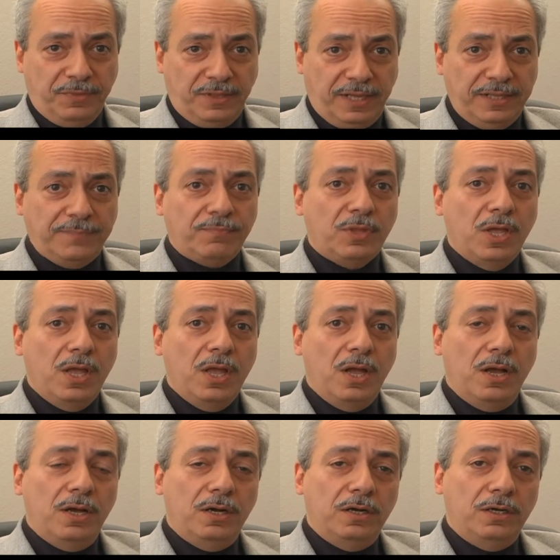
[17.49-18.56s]

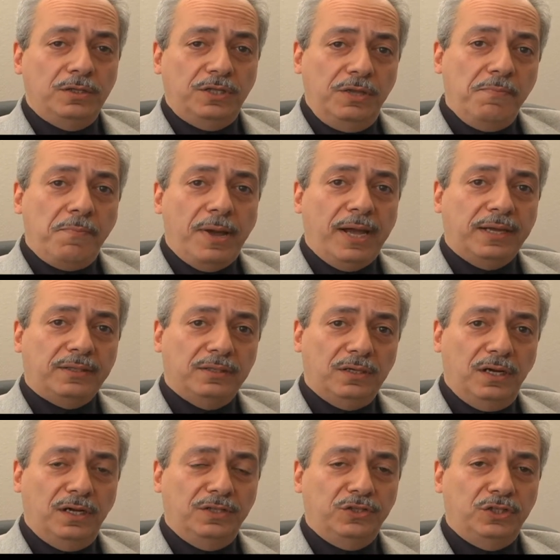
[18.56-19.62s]
Right? The impact
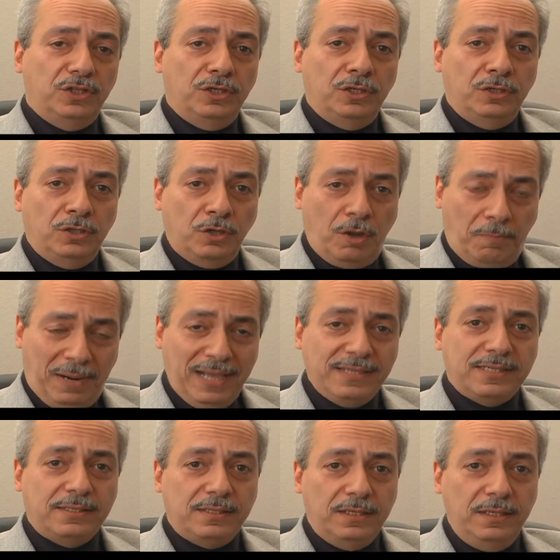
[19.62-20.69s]
on the
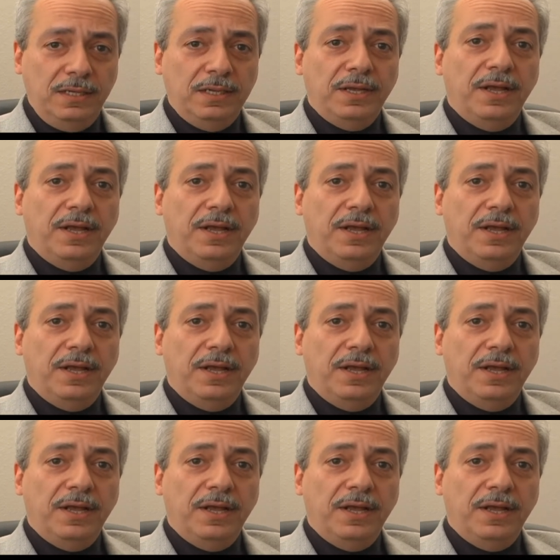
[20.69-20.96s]
complexity